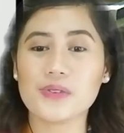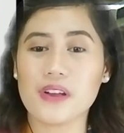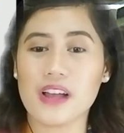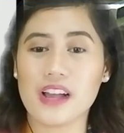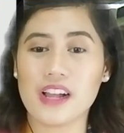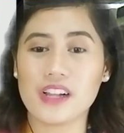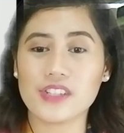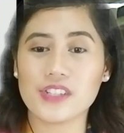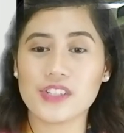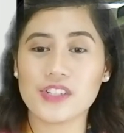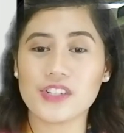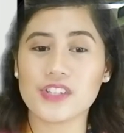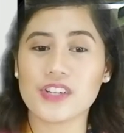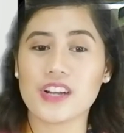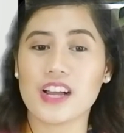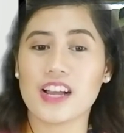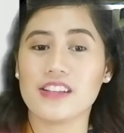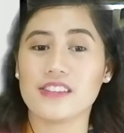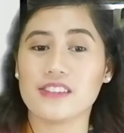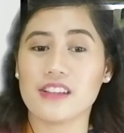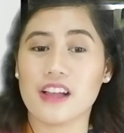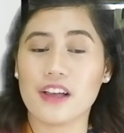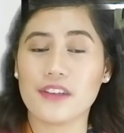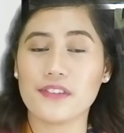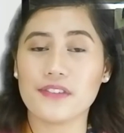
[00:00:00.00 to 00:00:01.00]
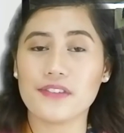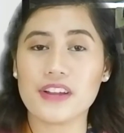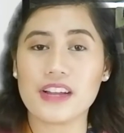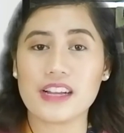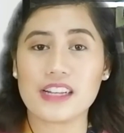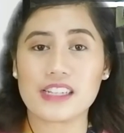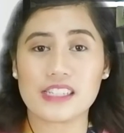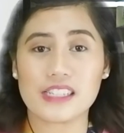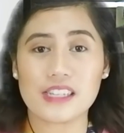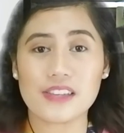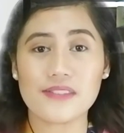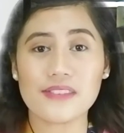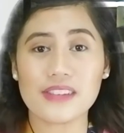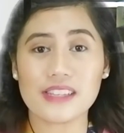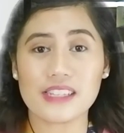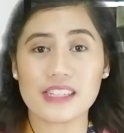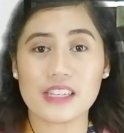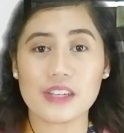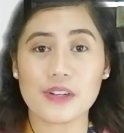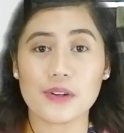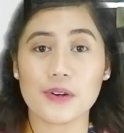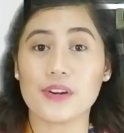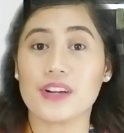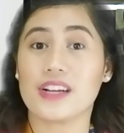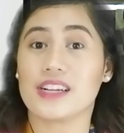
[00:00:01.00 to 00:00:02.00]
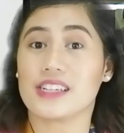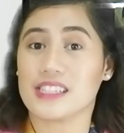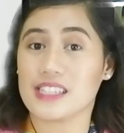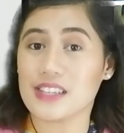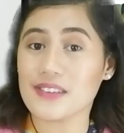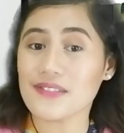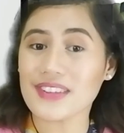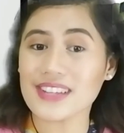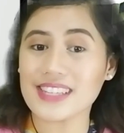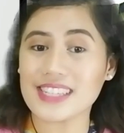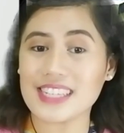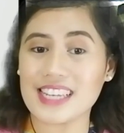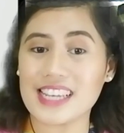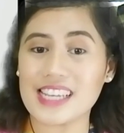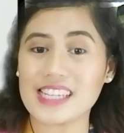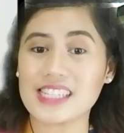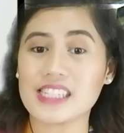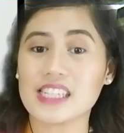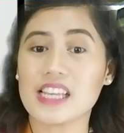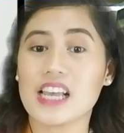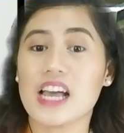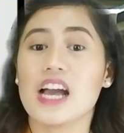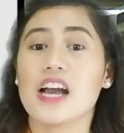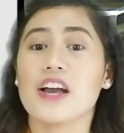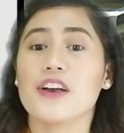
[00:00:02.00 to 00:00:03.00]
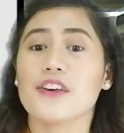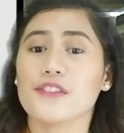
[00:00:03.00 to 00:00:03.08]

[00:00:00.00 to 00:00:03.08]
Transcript: to answer another activity or activities